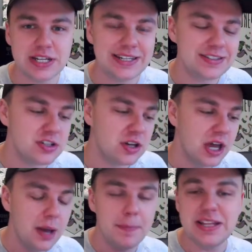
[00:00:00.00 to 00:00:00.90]
need to
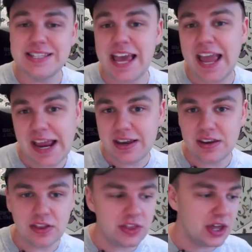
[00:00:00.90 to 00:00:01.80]
maintain
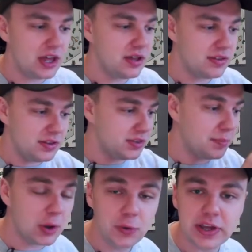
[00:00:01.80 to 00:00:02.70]
the
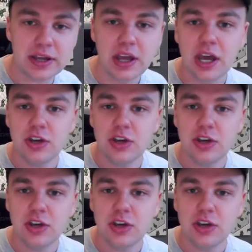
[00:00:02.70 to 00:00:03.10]
building.